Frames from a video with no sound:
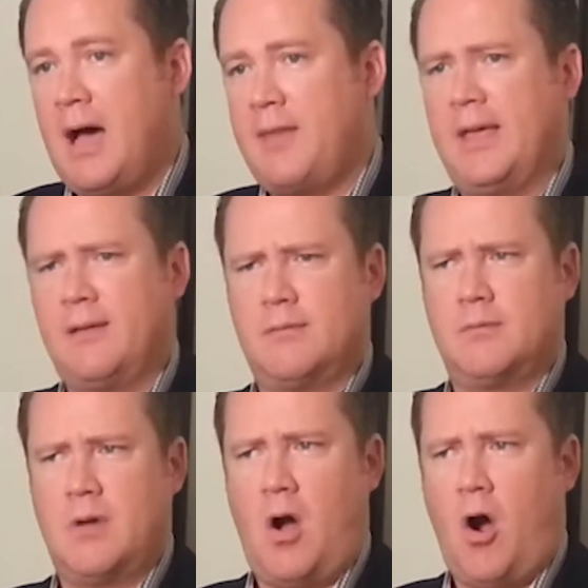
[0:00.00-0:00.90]
I think
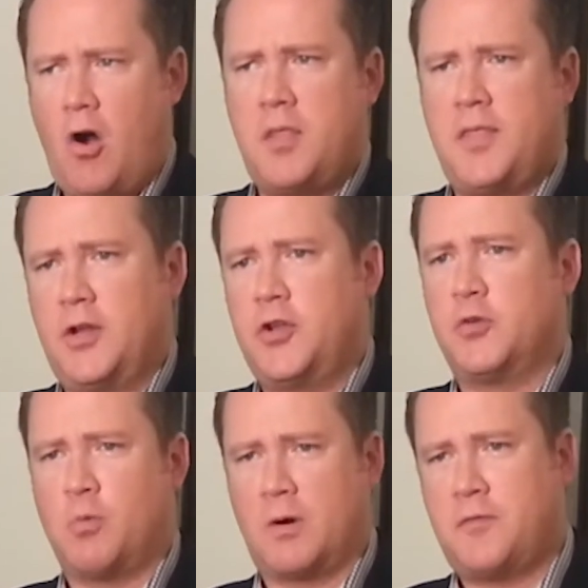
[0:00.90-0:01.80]
a hard thing to do
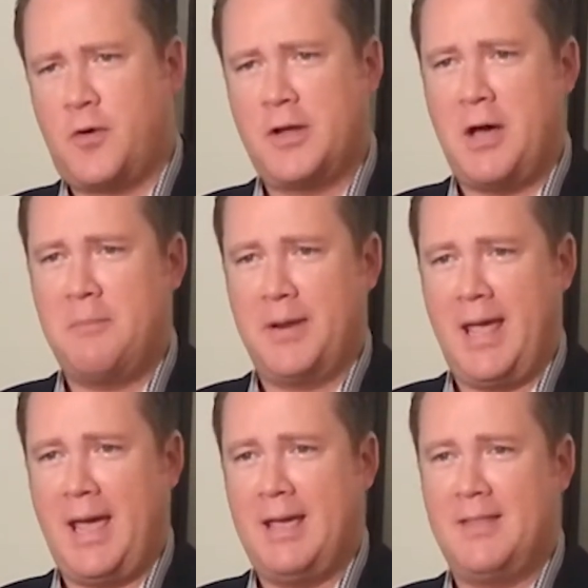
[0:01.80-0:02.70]
is work for a
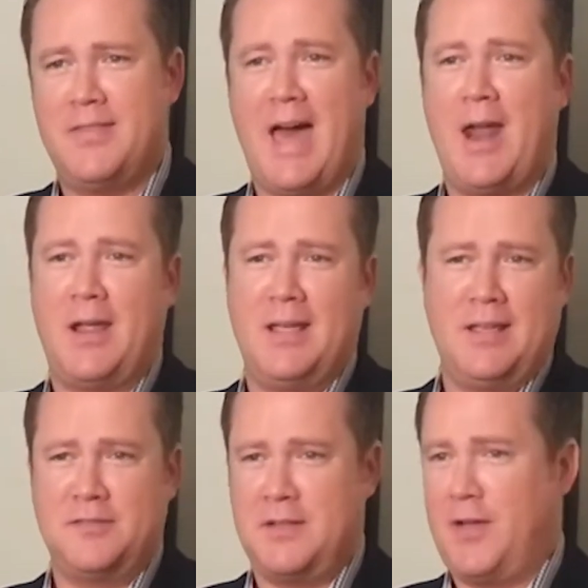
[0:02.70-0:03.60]
company that
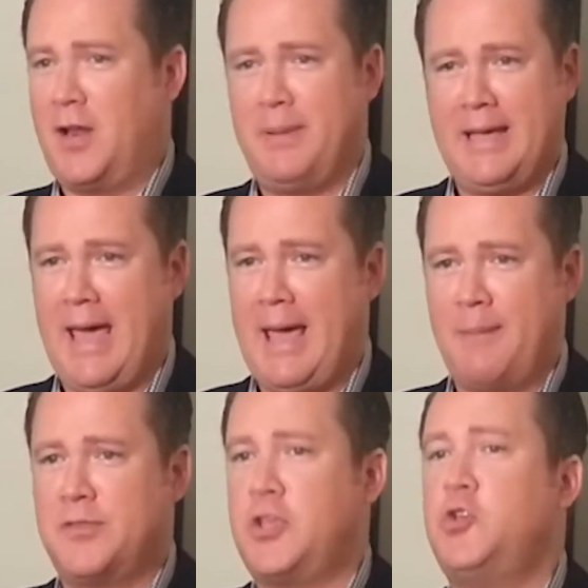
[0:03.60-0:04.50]
is developing
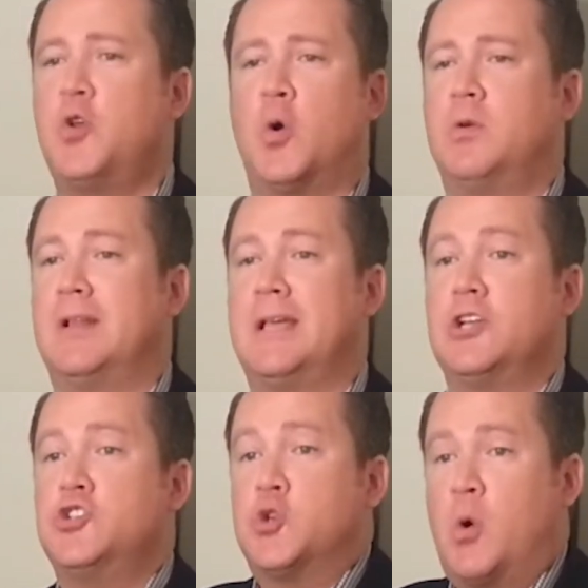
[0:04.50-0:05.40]
games that you don't really
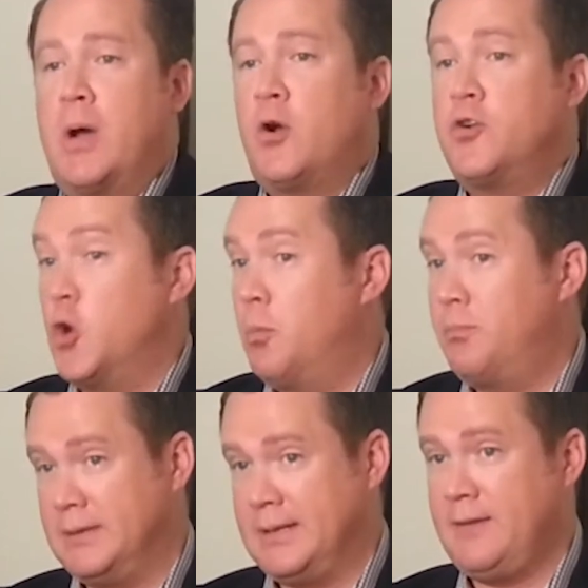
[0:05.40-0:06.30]
enjoy or don't
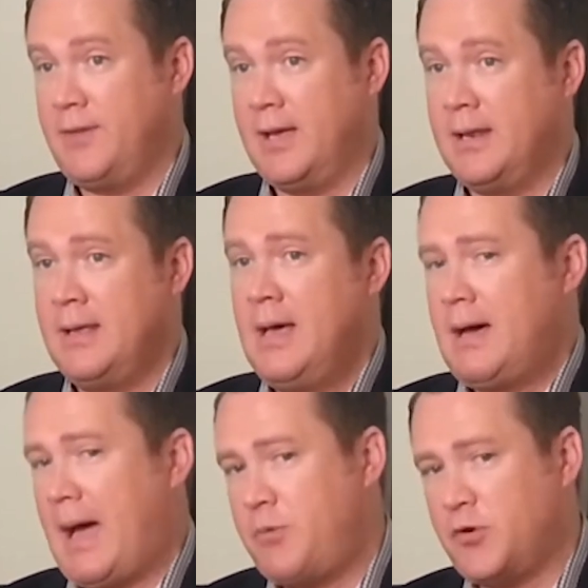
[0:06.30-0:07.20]
believe in.
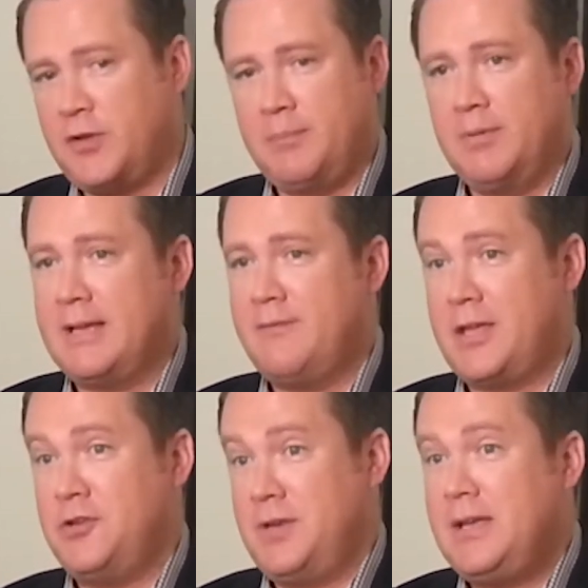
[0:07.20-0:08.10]
I personally believe
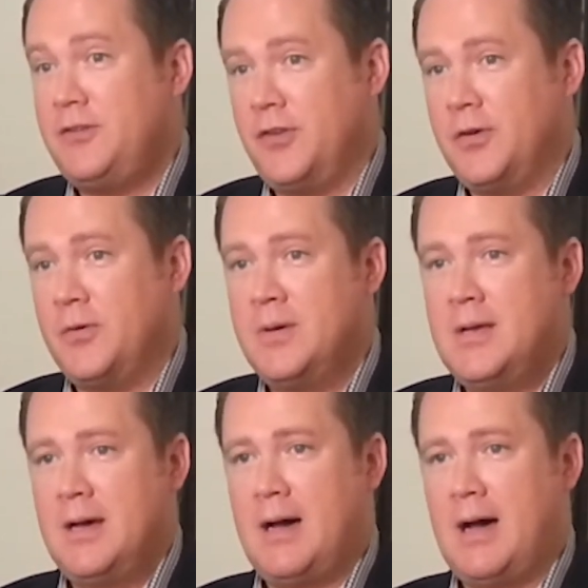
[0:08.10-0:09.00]
that you need to.
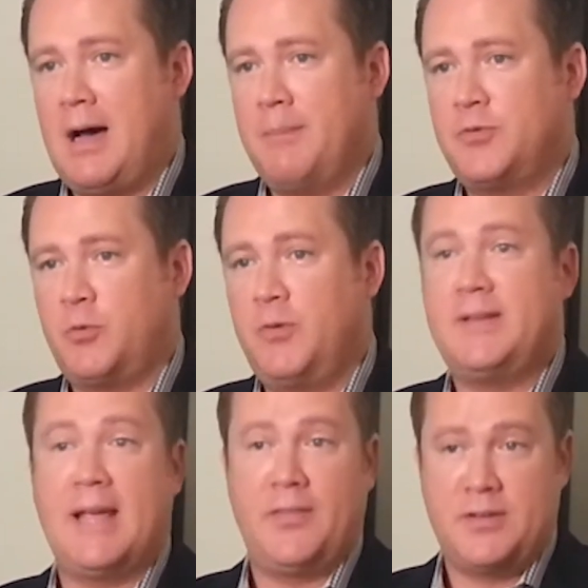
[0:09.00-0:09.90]
So really
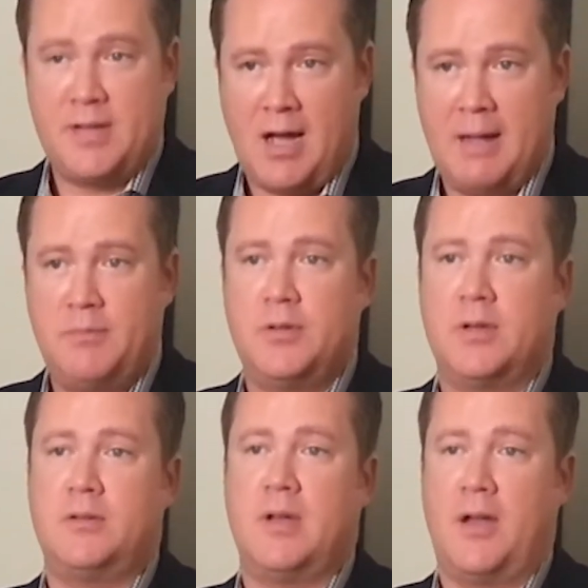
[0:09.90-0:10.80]
taking the time
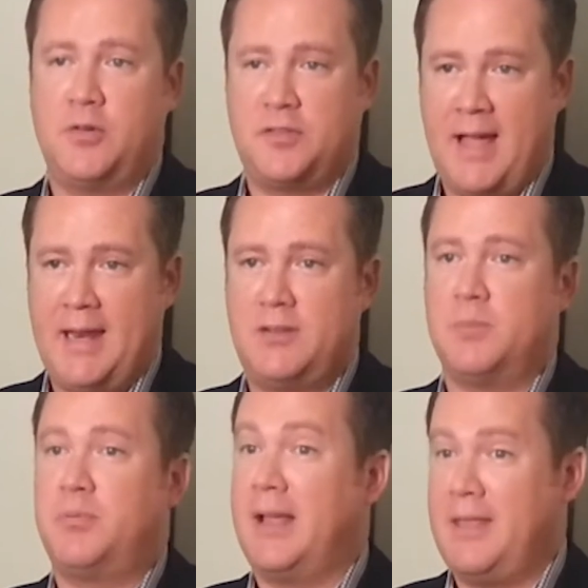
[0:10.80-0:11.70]
to understand it,
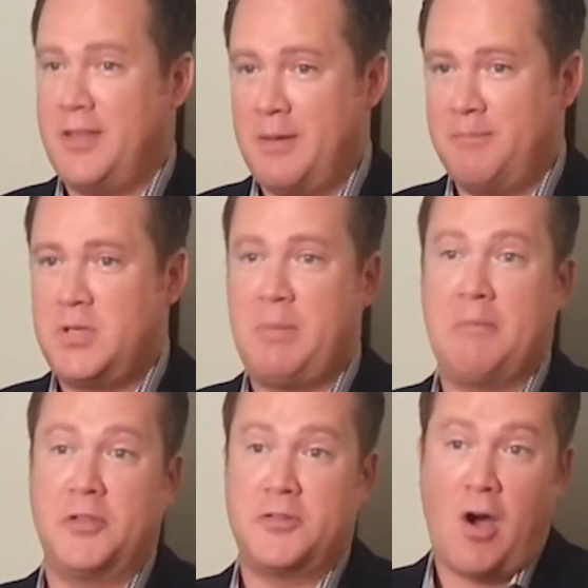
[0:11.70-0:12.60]
to play them, to be
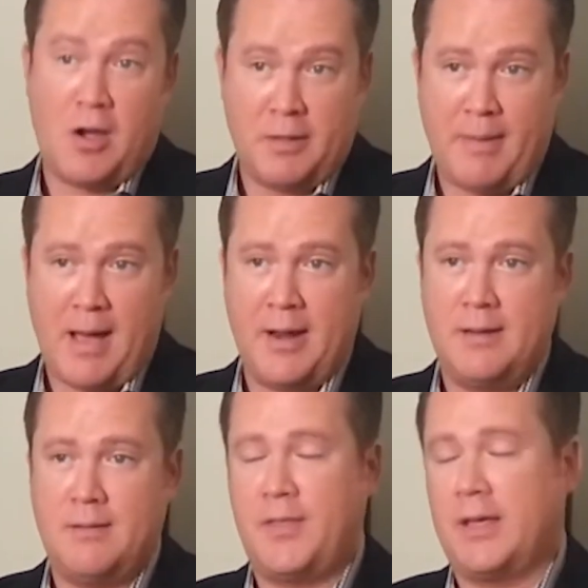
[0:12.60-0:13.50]
able to talk about
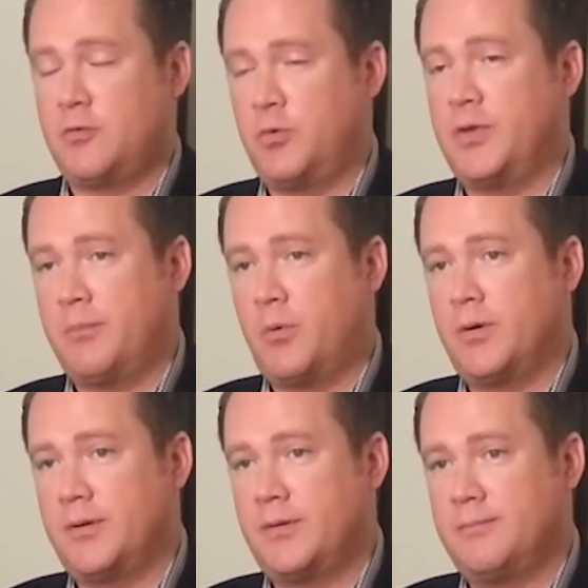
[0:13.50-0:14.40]
it, I think is really important.